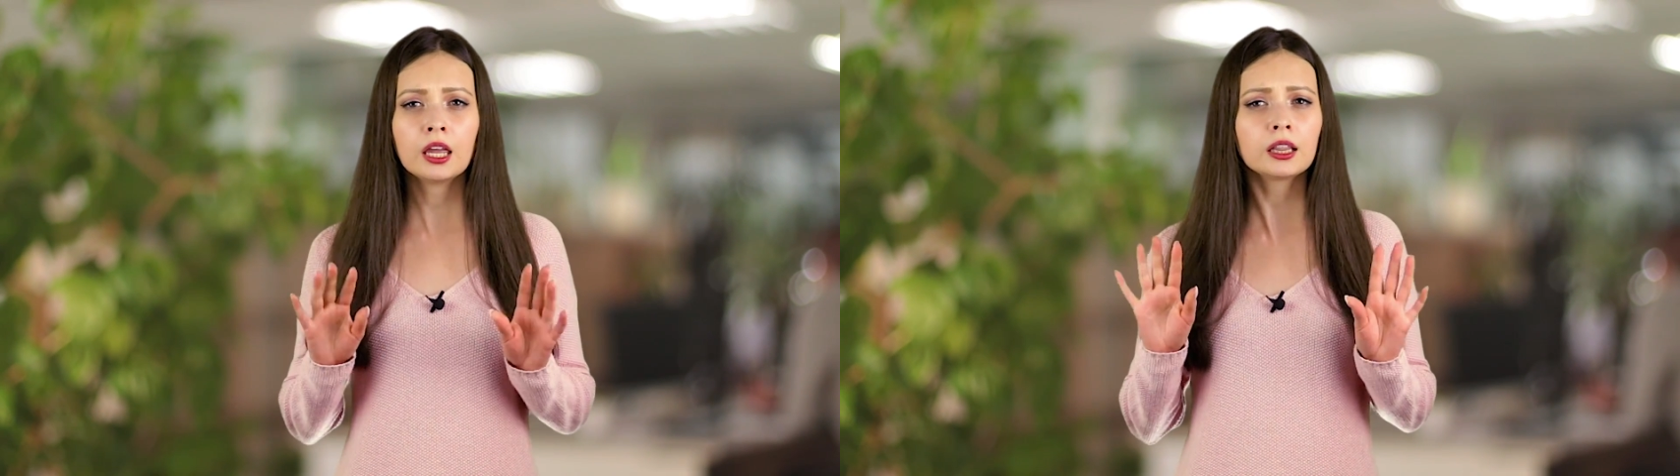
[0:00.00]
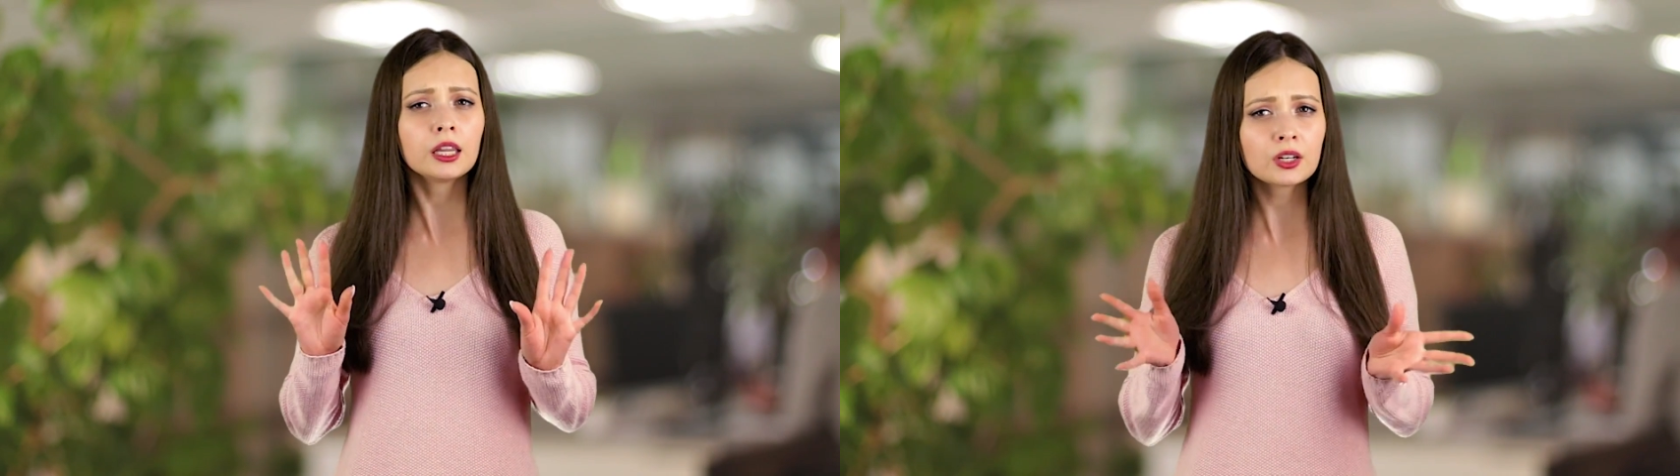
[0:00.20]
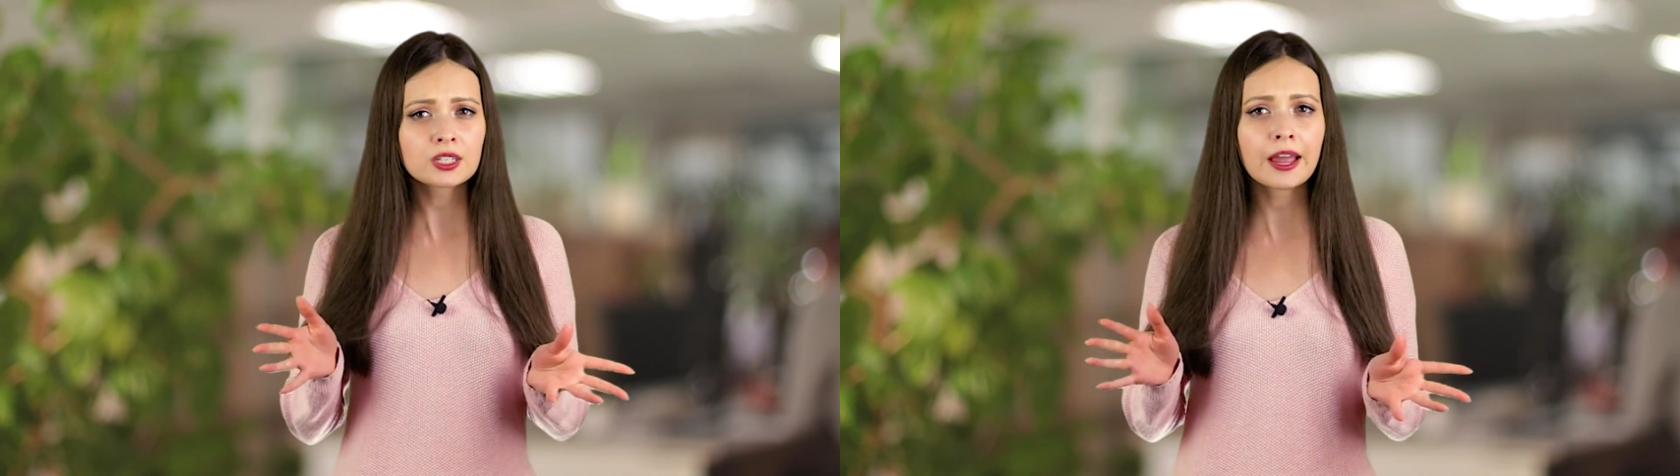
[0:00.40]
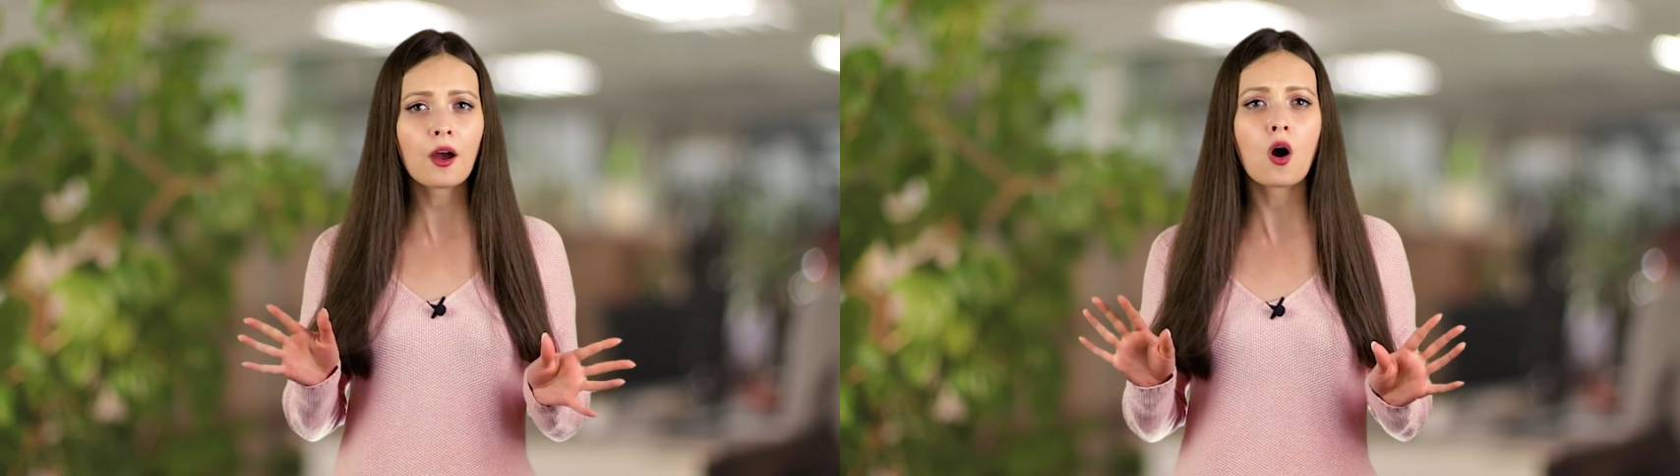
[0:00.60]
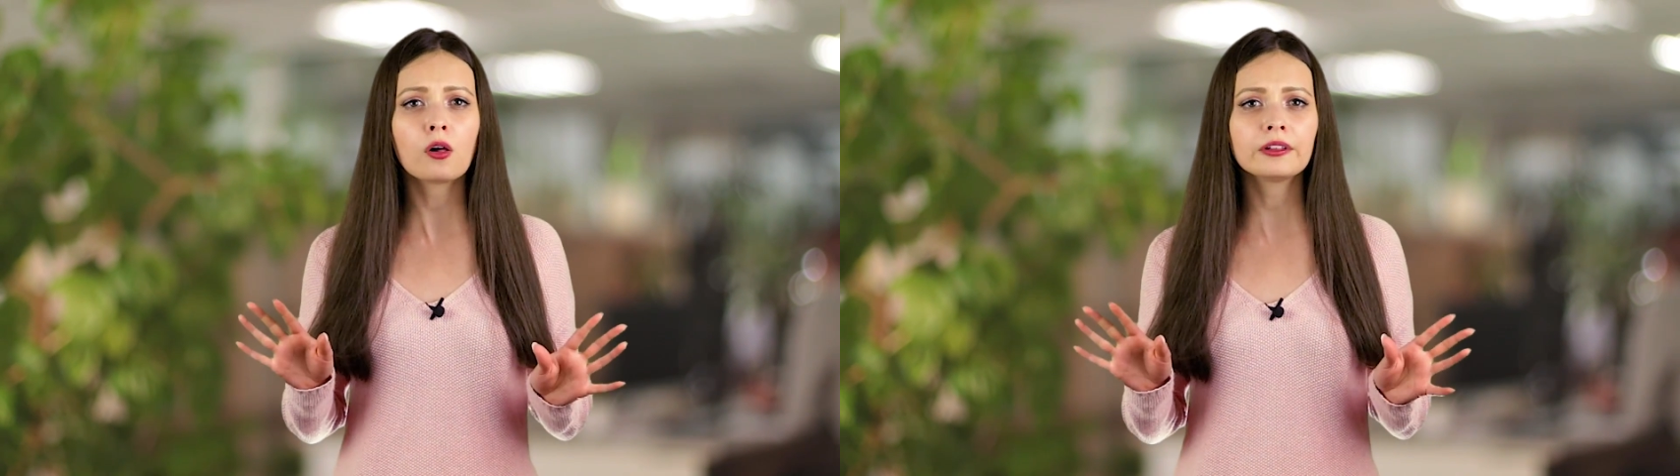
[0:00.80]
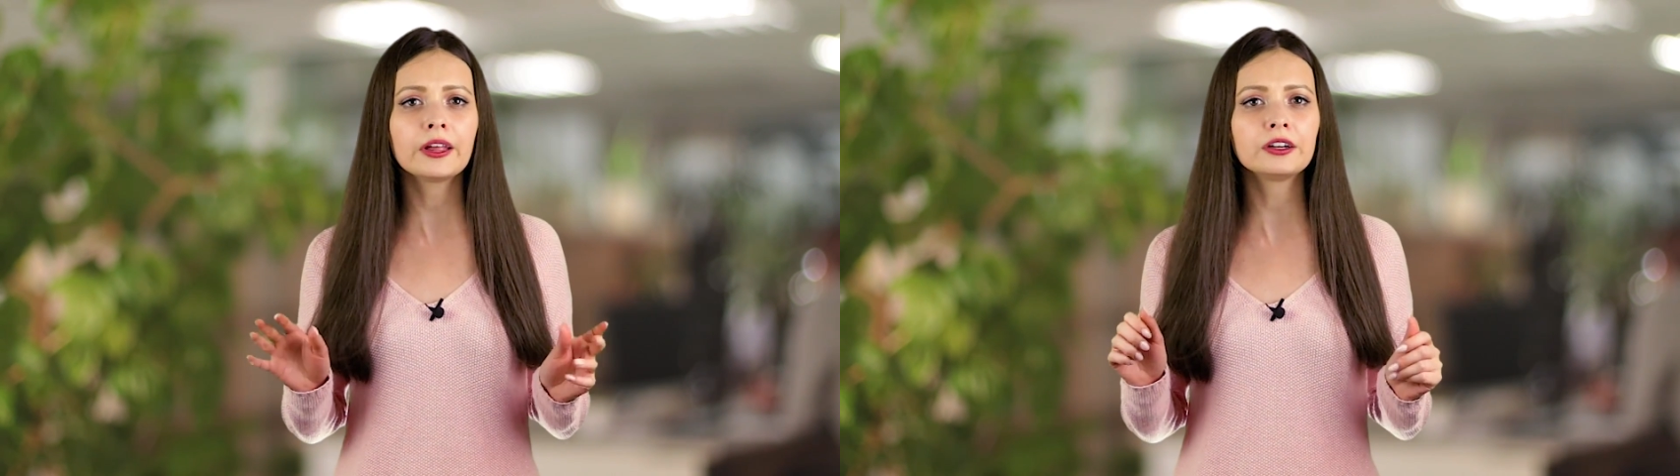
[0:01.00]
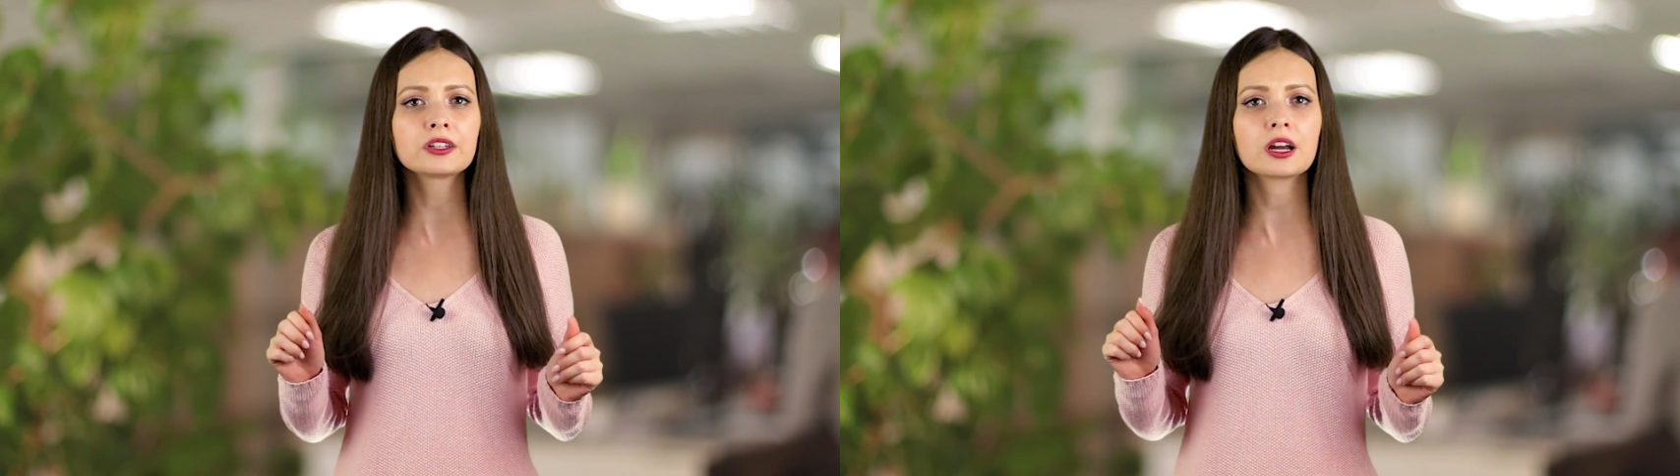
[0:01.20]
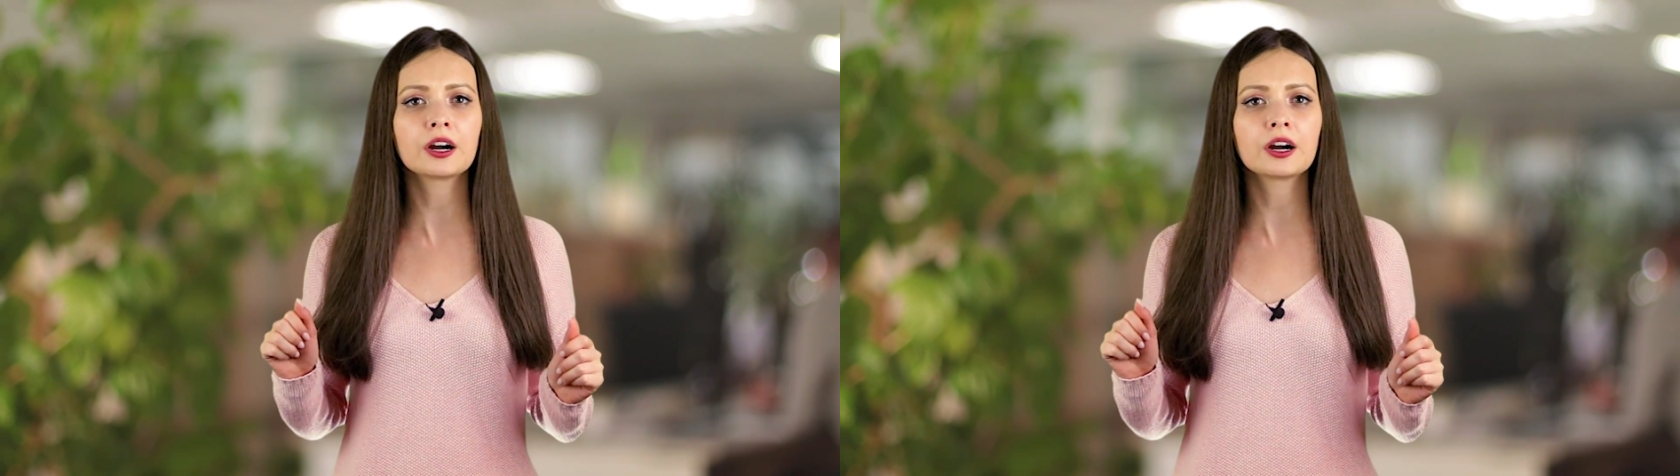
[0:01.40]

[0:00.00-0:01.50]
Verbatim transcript: It looks like all the letters